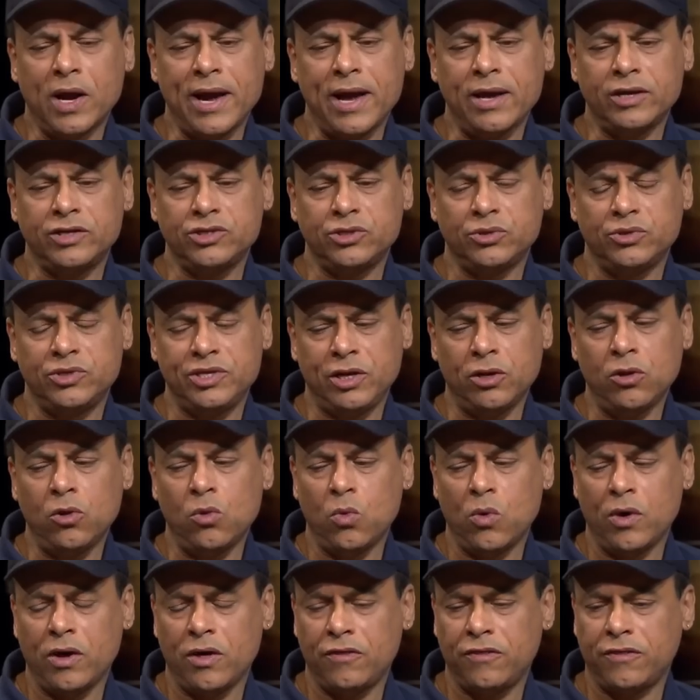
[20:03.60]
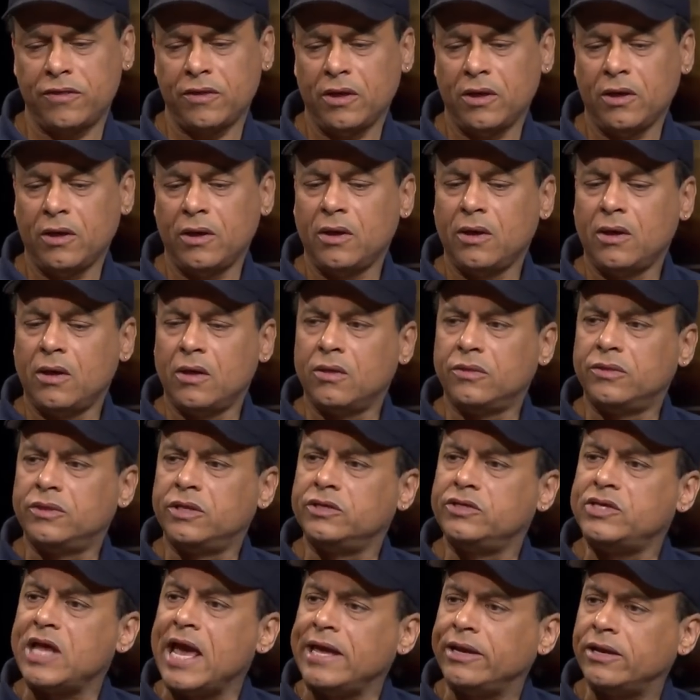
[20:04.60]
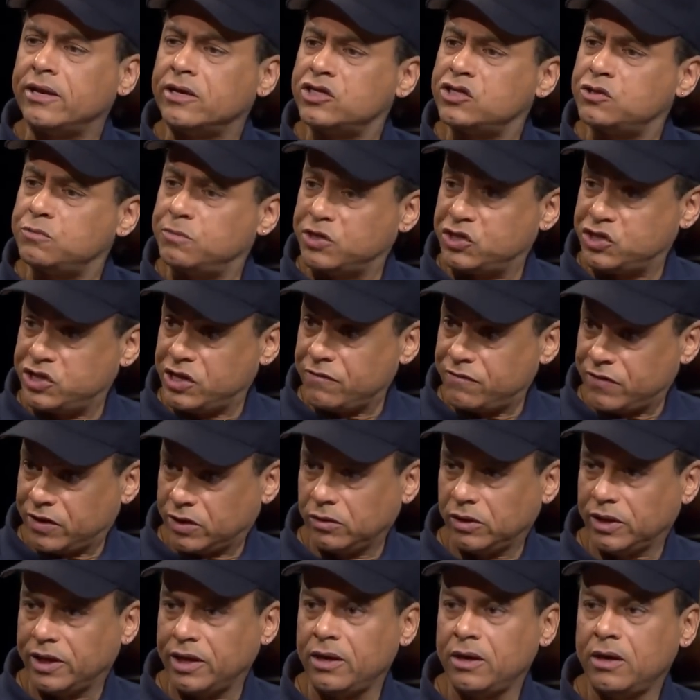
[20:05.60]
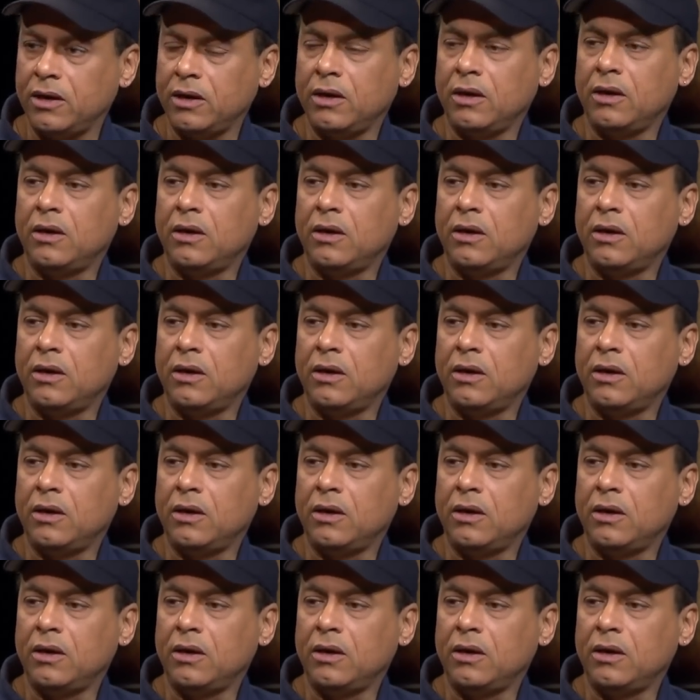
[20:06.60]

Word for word: I had to deal with the data specifically